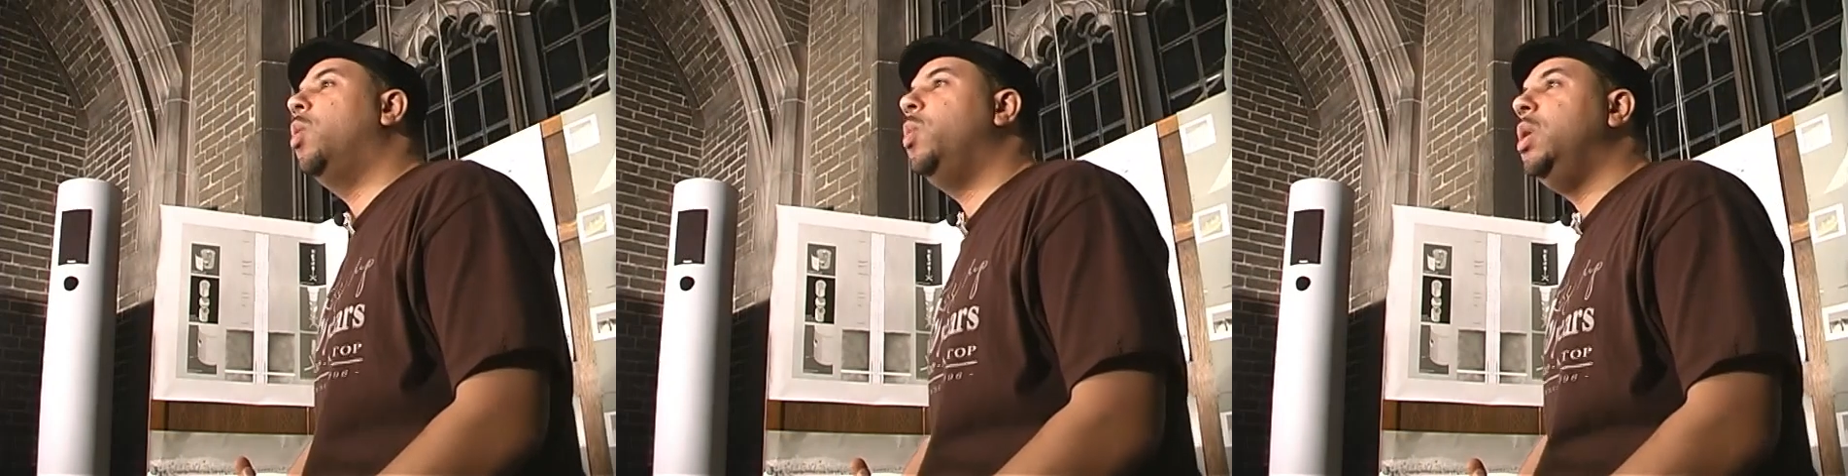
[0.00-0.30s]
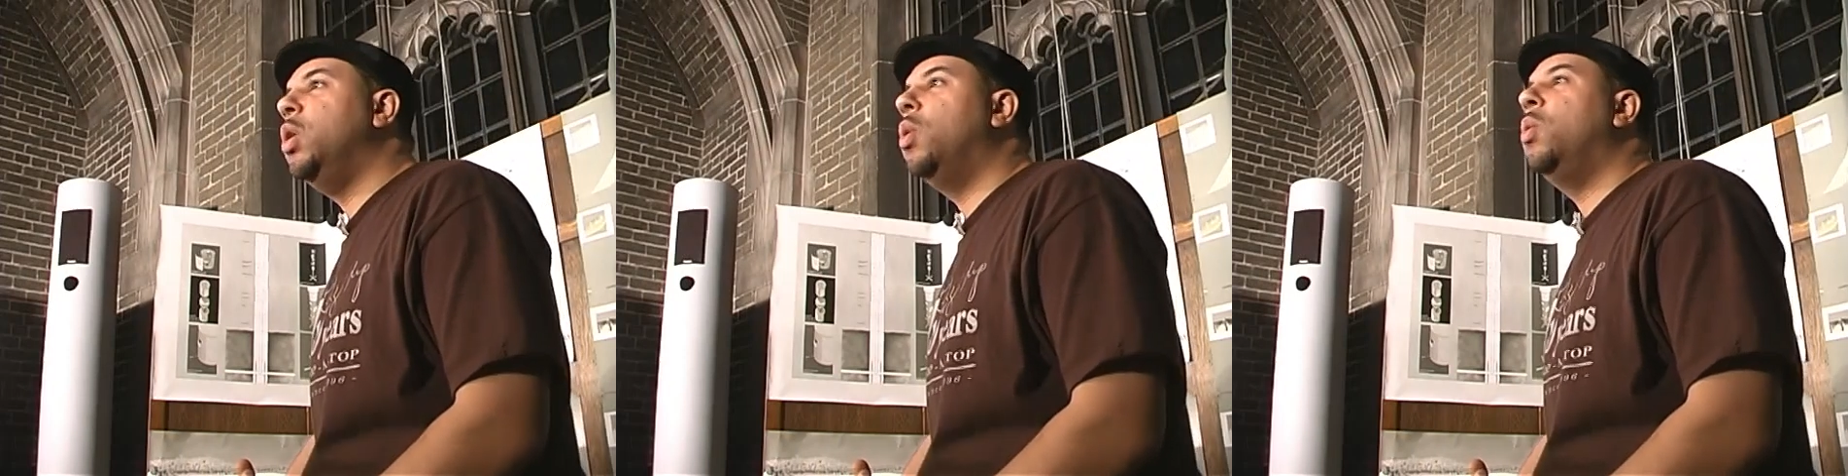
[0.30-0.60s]
what we
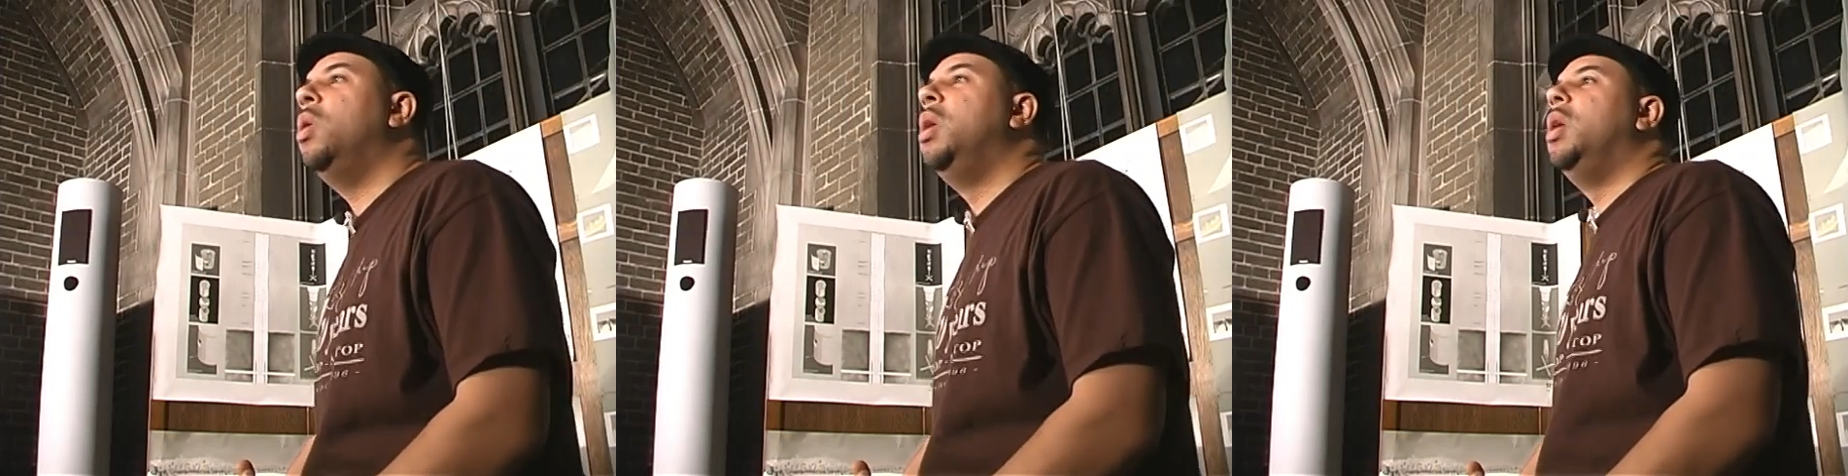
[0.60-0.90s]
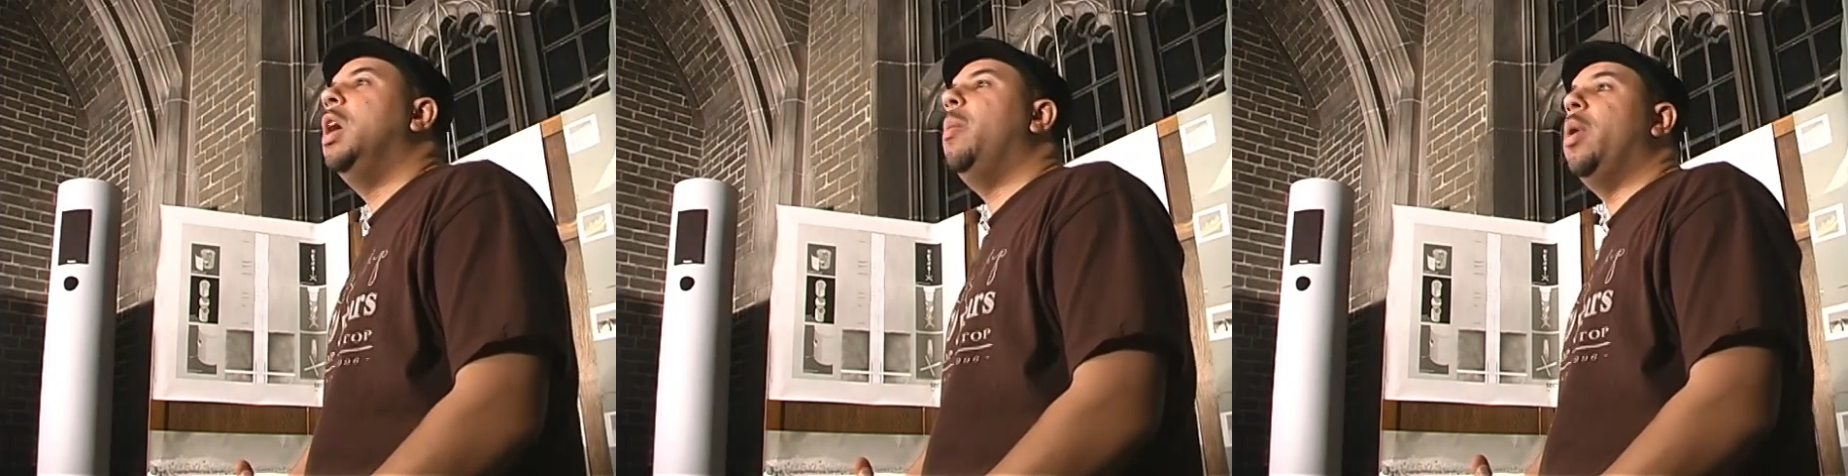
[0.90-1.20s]
know
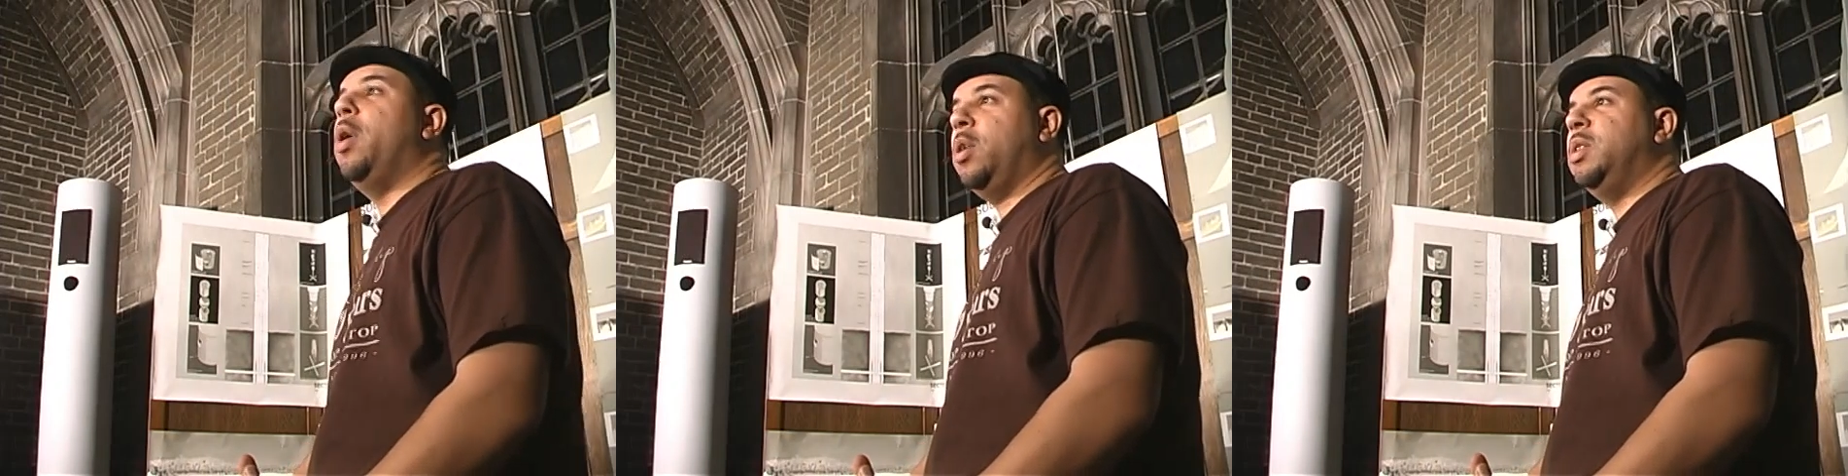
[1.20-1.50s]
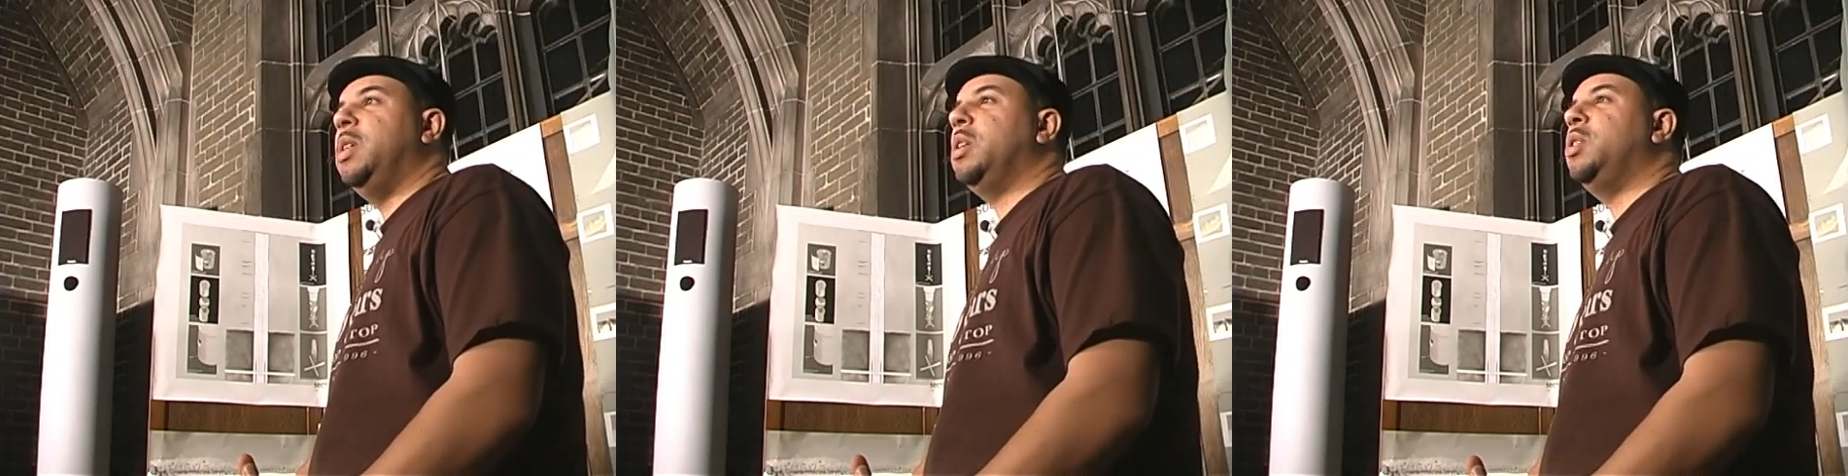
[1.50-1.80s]
about
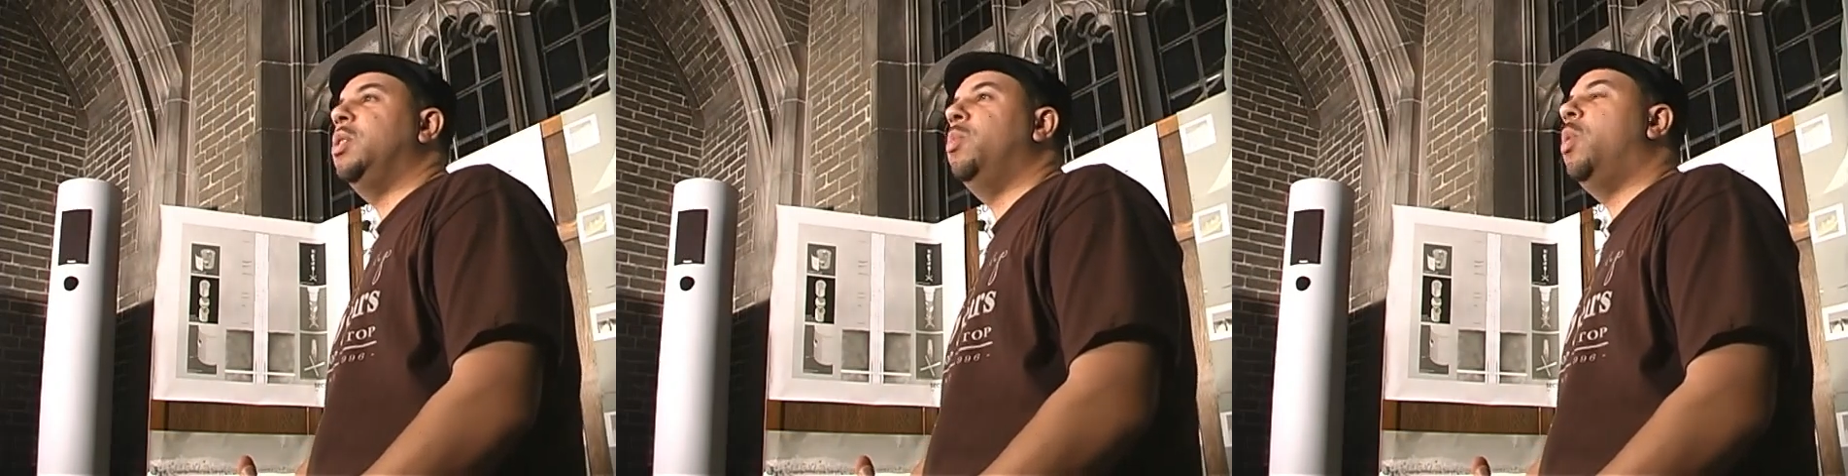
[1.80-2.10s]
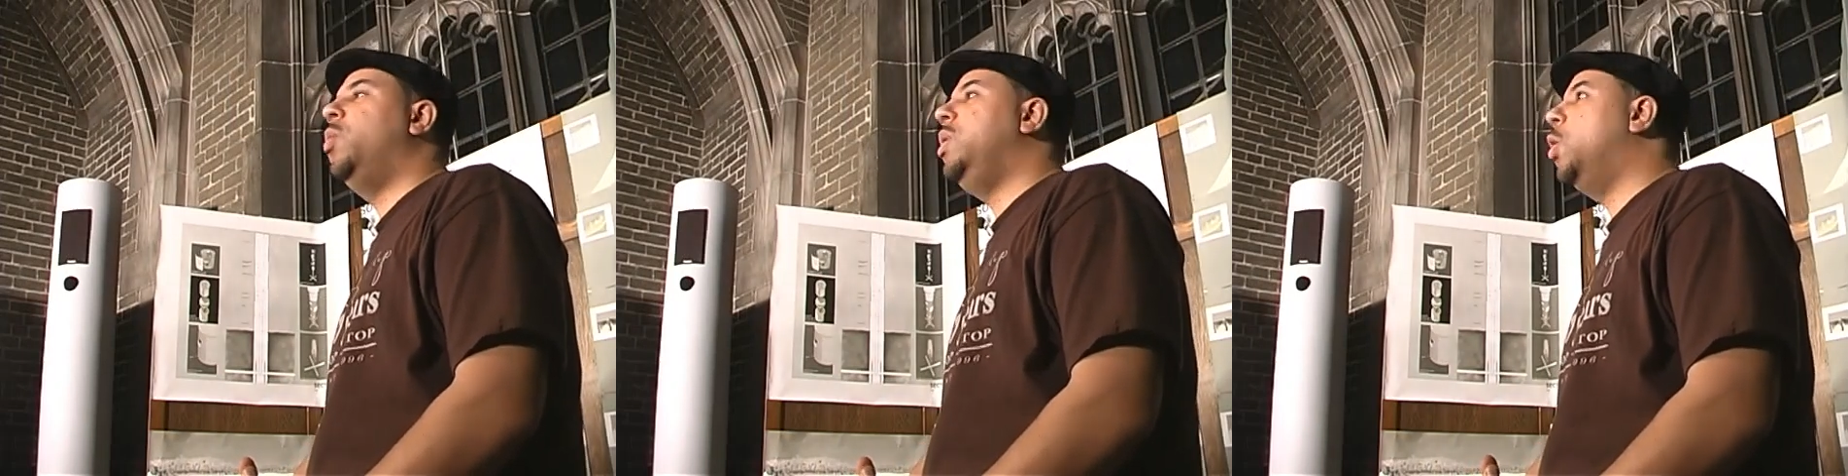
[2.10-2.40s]
architecture and
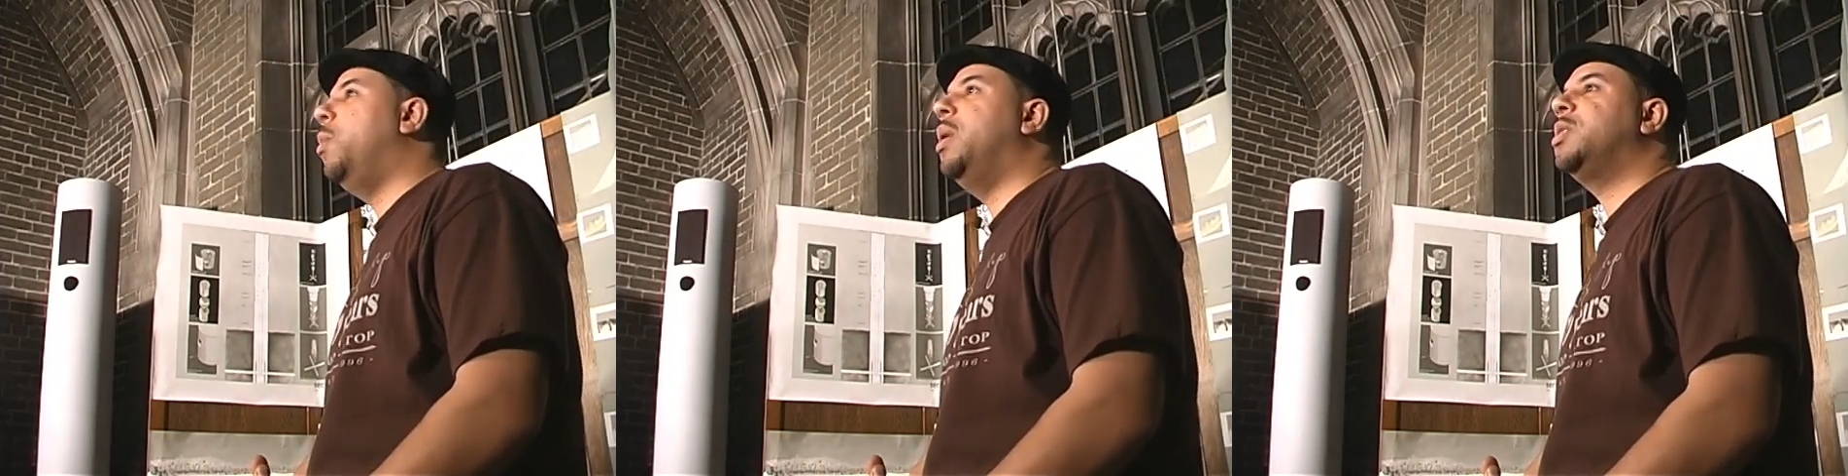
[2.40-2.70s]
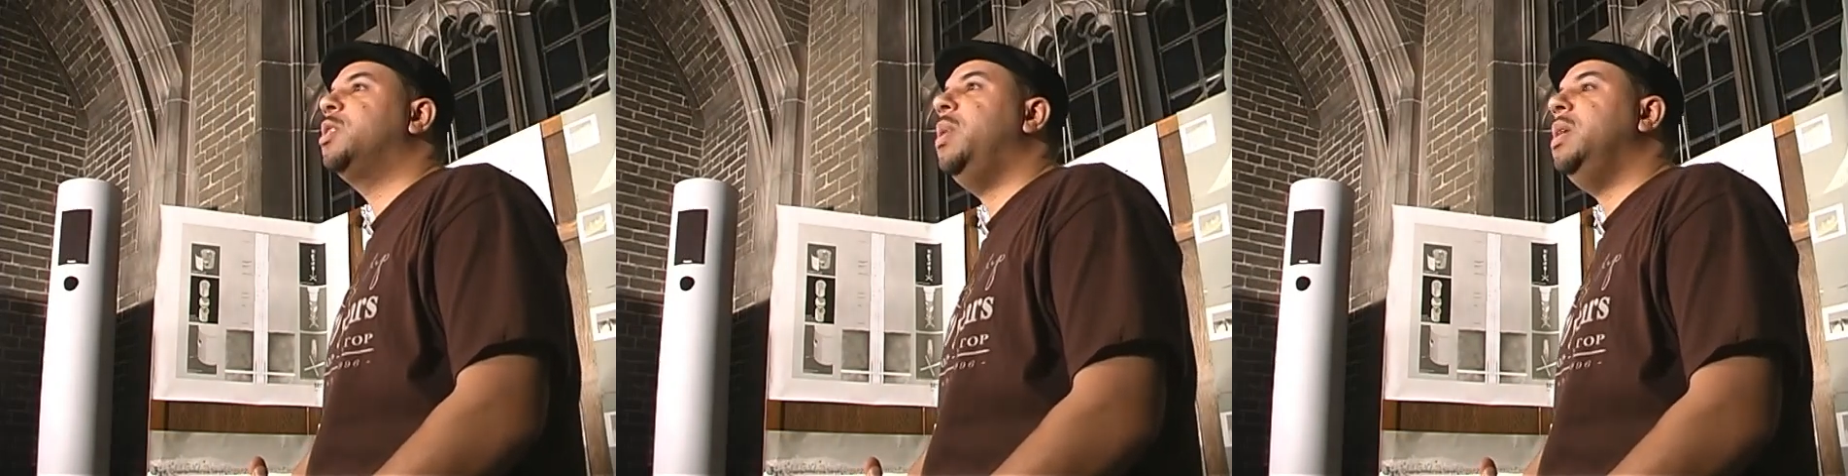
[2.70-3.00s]
what we know about
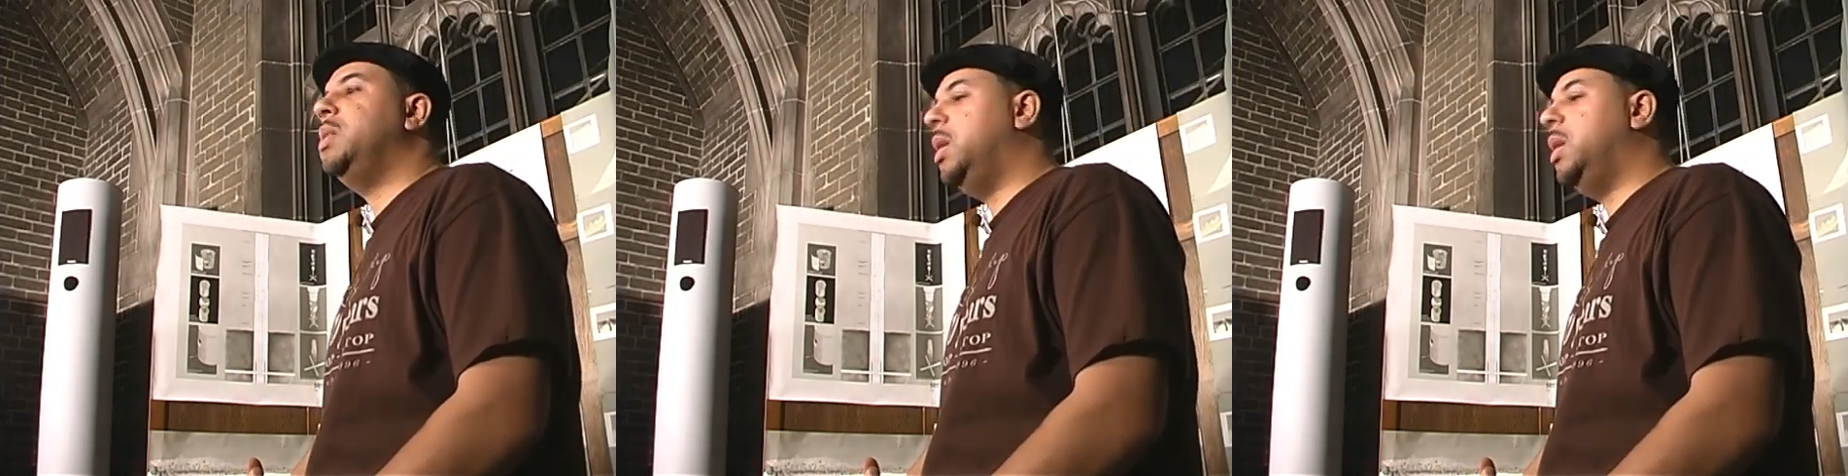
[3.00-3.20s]
space,